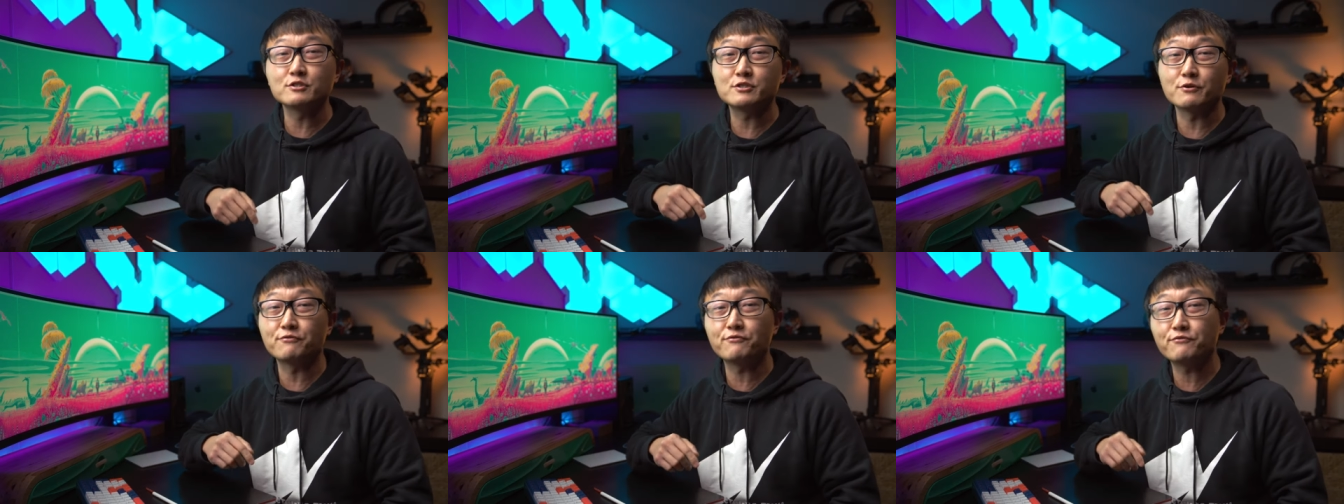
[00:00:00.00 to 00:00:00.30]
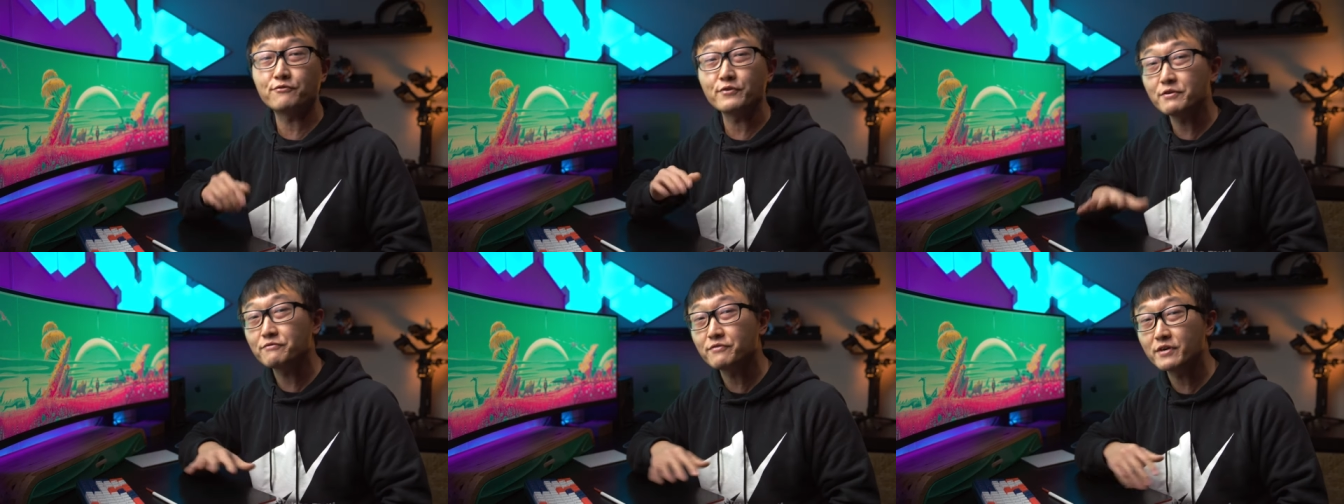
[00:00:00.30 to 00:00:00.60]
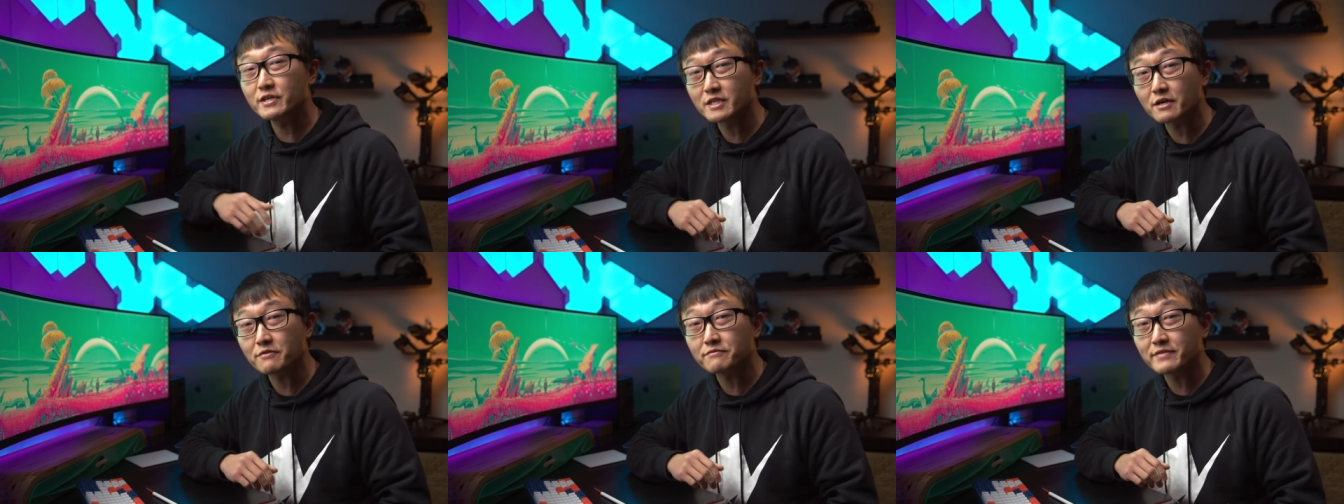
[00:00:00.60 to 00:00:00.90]
your free
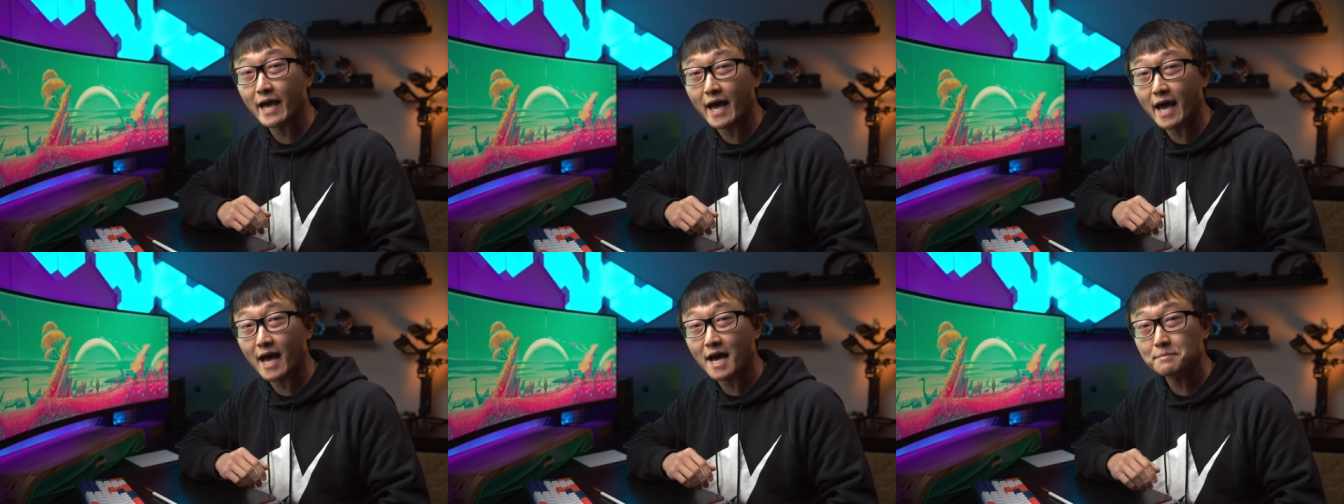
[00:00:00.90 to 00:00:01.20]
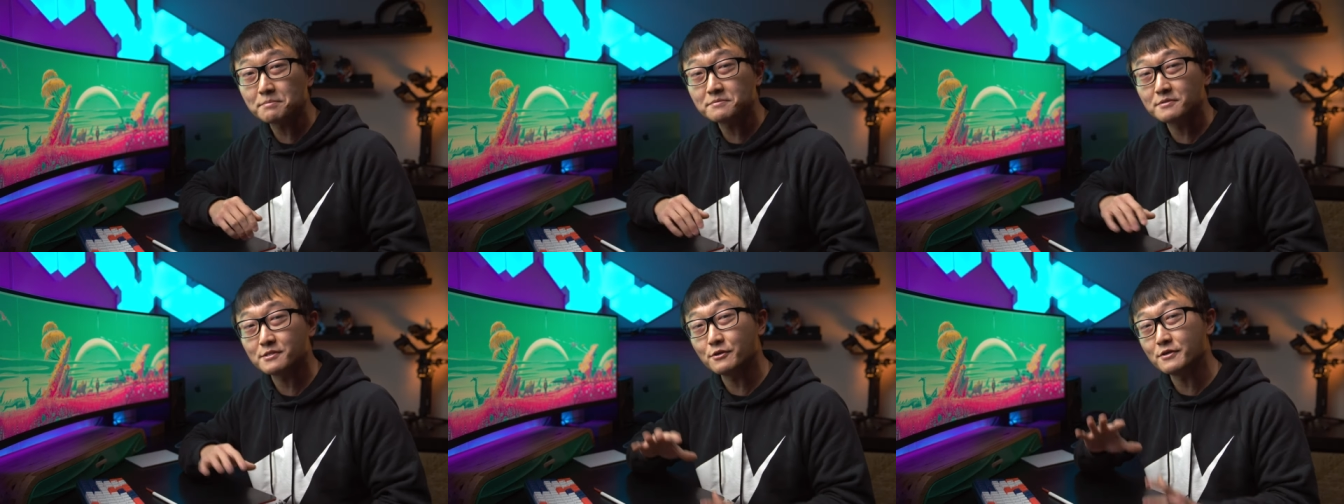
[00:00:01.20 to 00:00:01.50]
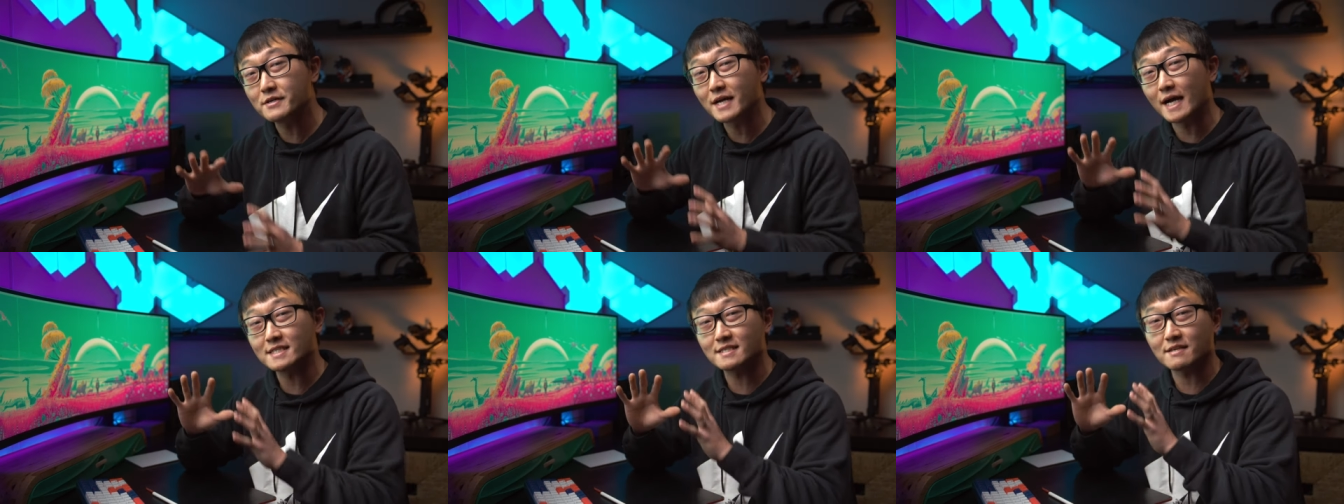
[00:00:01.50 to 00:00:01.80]
version of the app so
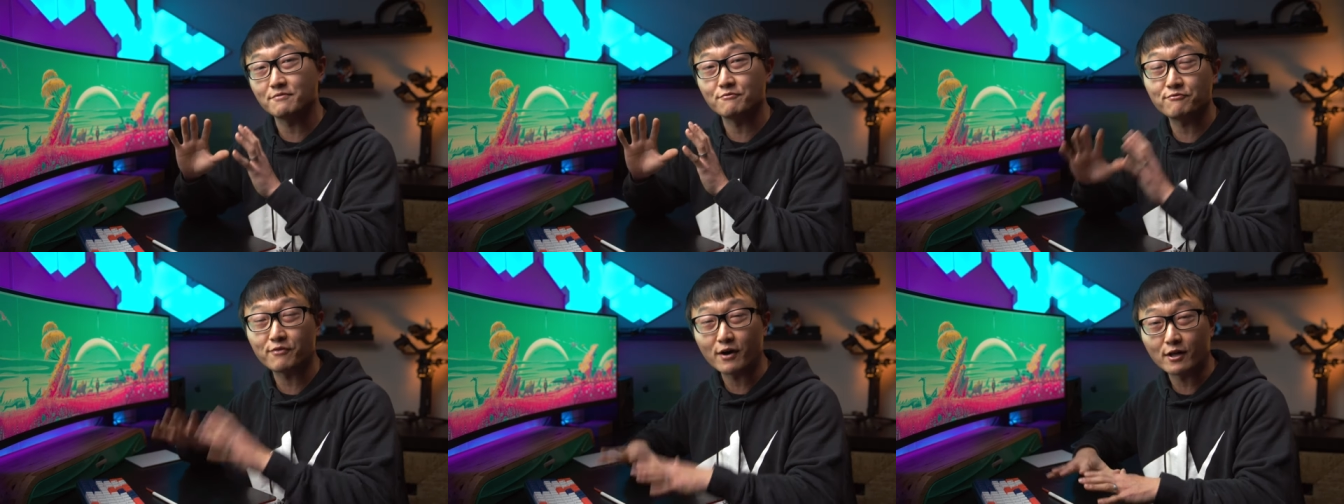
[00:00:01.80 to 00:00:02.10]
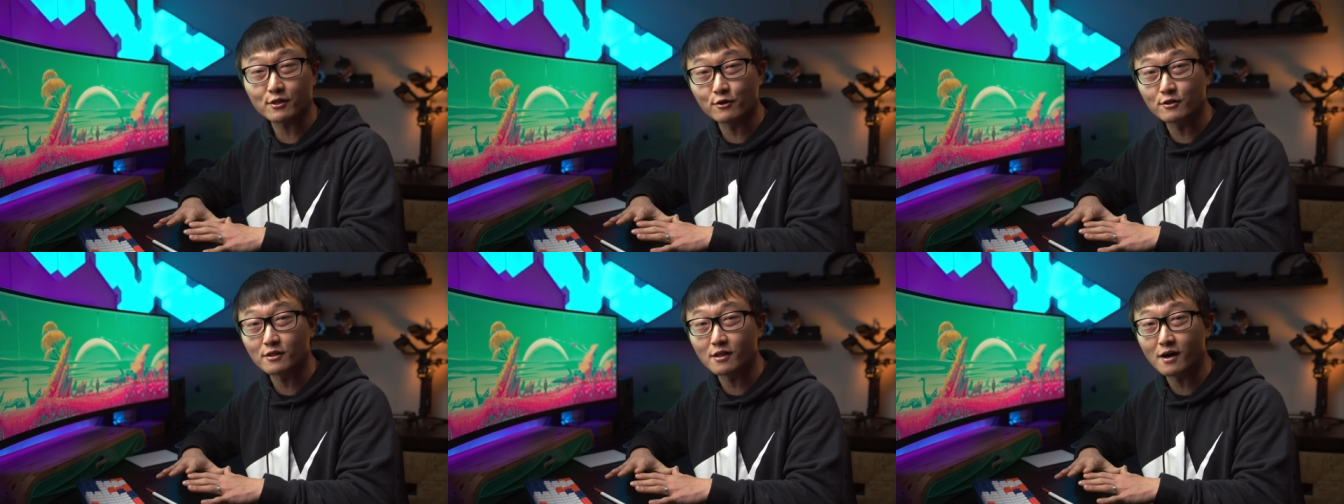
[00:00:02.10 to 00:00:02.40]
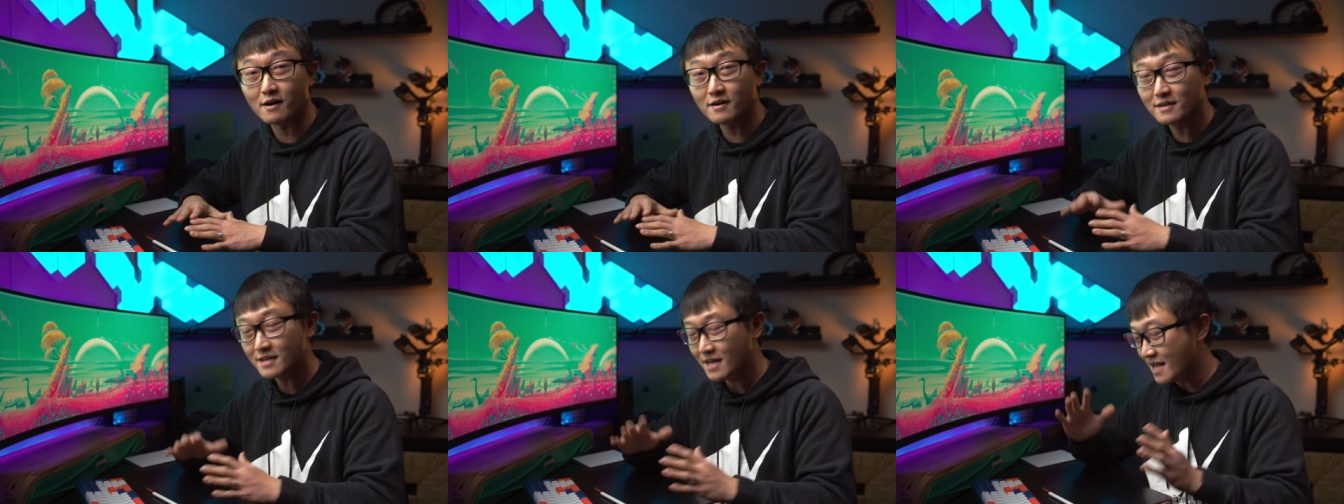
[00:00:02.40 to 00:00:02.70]
you guys can follow
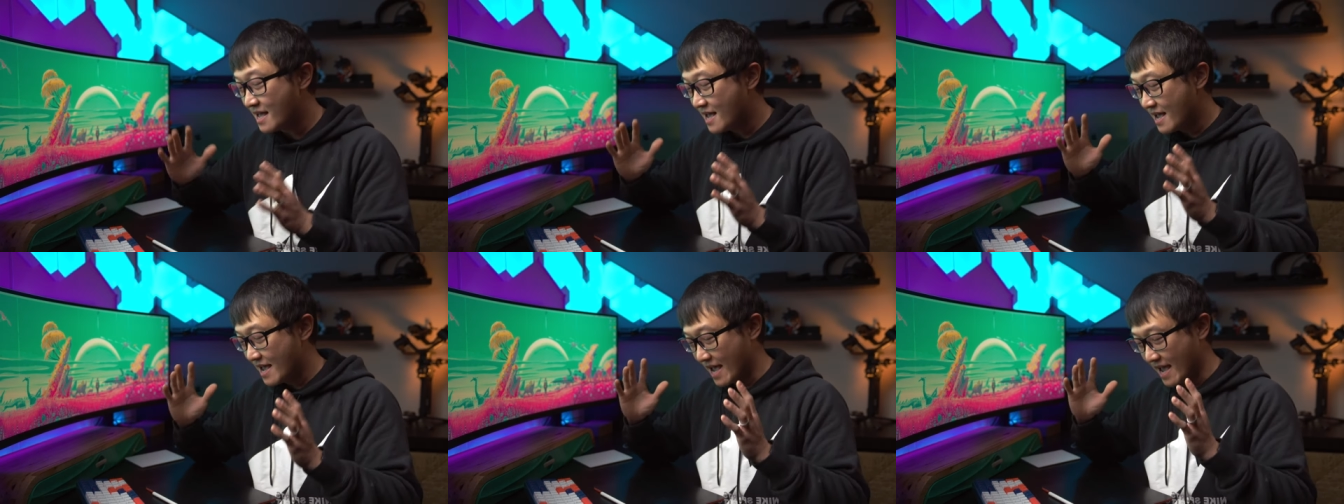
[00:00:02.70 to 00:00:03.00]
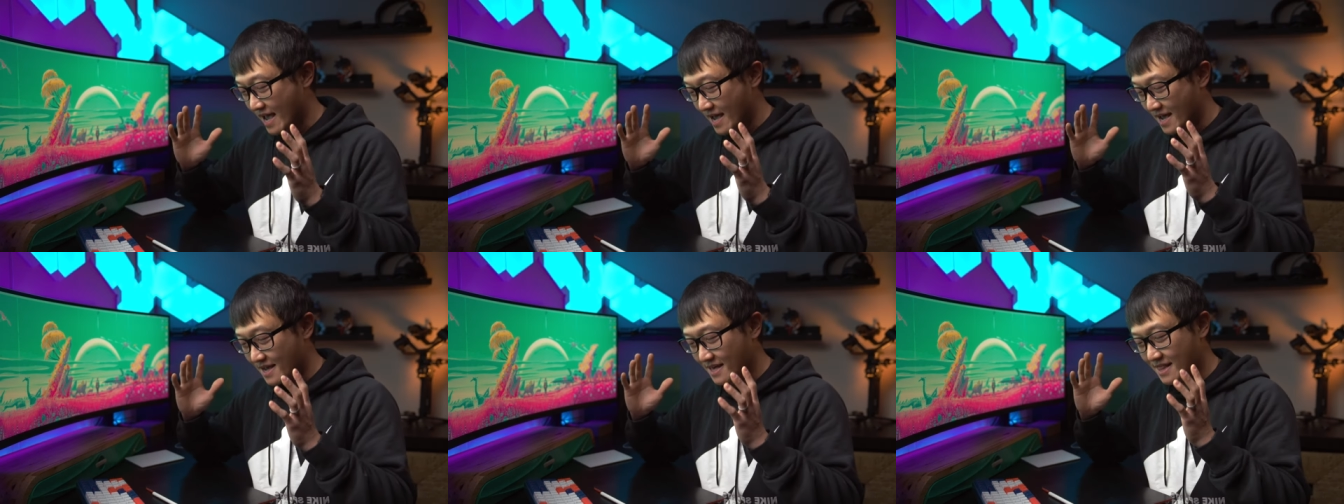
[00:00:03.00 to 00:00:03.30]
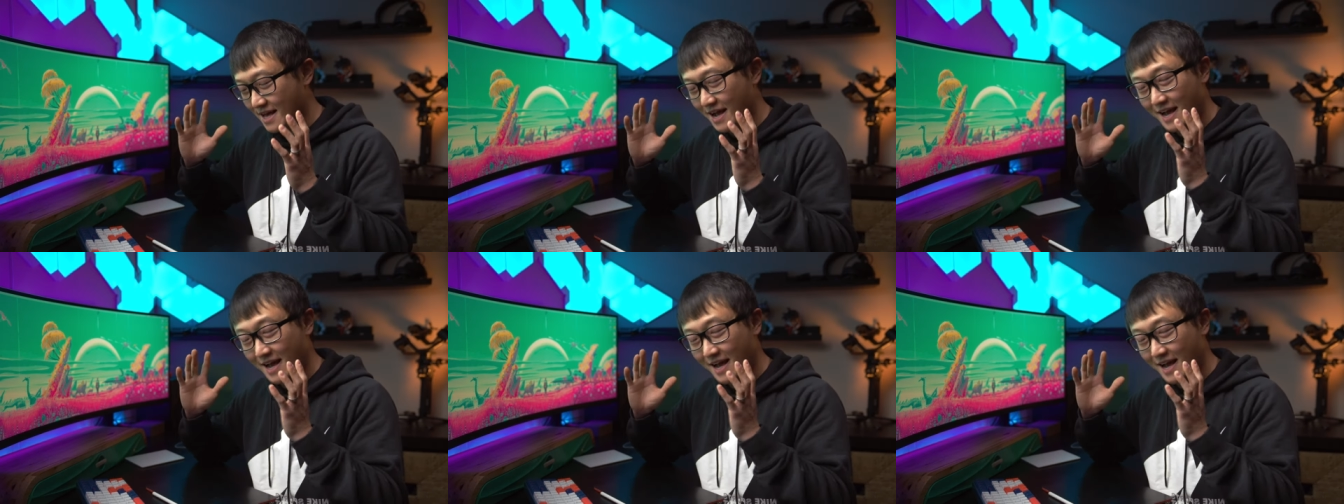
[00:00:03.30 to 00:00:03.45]
along and